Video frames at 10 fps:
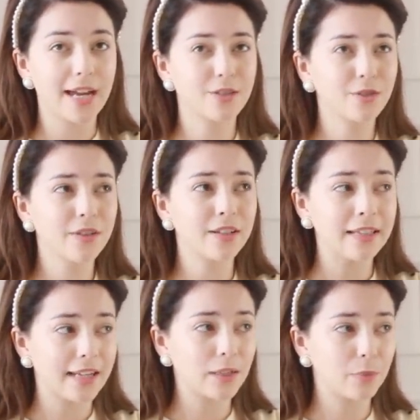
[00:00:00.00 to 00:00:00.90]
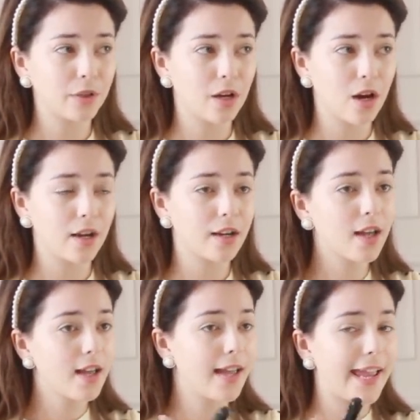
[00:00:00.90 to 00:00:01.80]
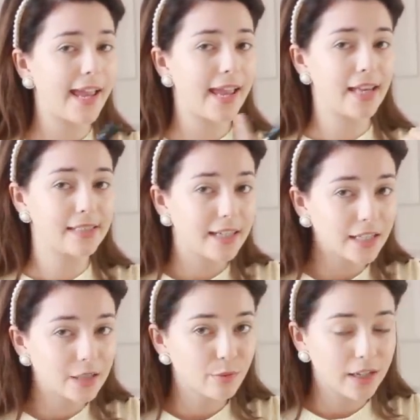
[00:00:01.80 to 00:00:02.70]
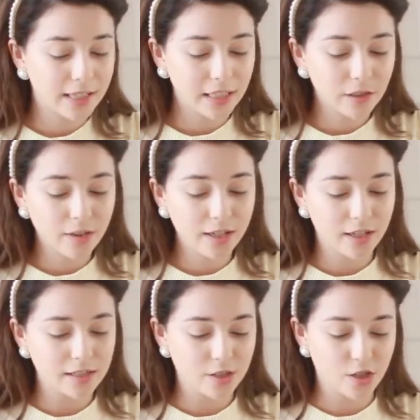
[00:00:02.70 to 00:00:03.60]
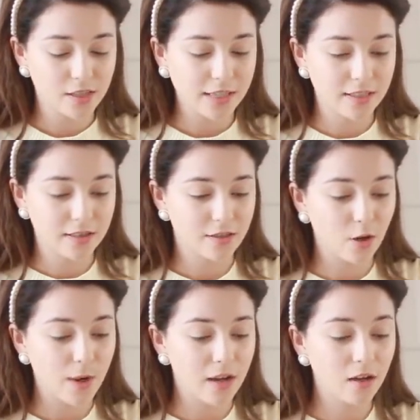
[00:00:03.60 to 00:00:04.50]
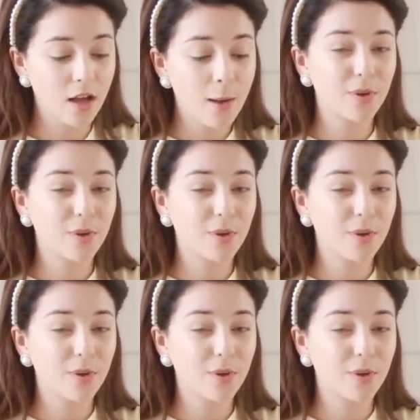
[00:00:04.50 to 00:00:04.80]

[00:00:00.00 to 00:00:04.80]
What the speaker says: I don't even need to put on a setting spray at the end of it because it just sets it so well,